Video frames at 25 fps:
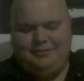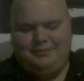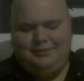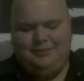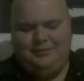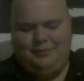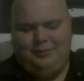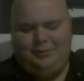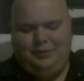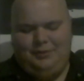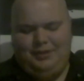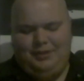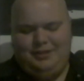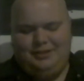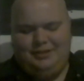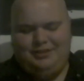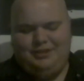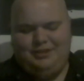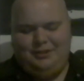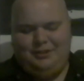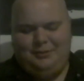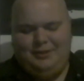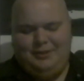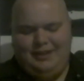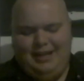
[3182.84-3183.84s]
what is
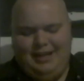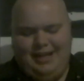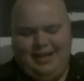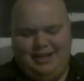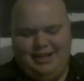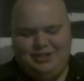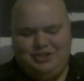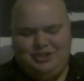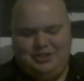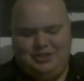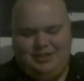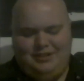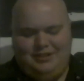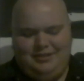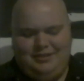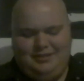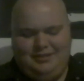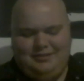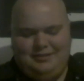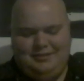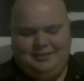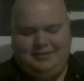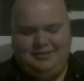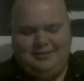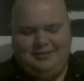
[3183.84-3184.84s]
your reaction
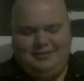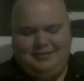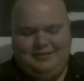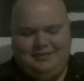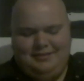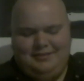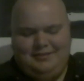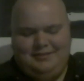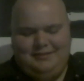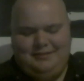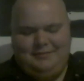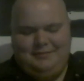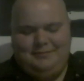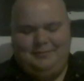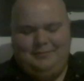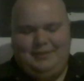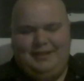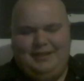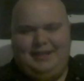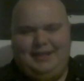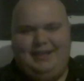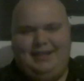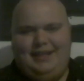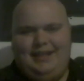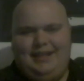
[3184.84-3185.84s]

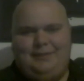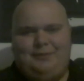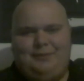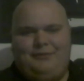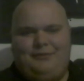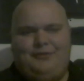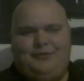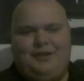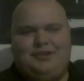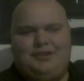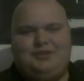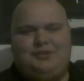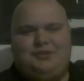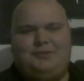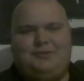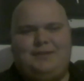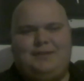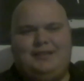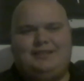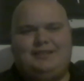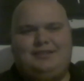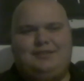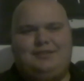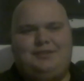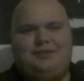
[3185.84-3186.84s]
being a professional
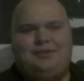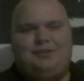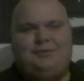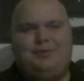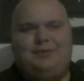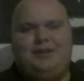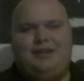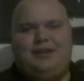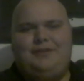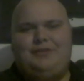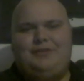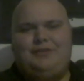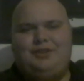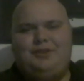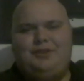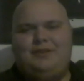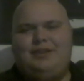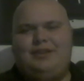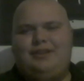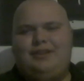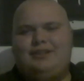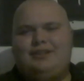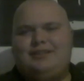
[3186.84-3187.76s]
wrestler whenever you hear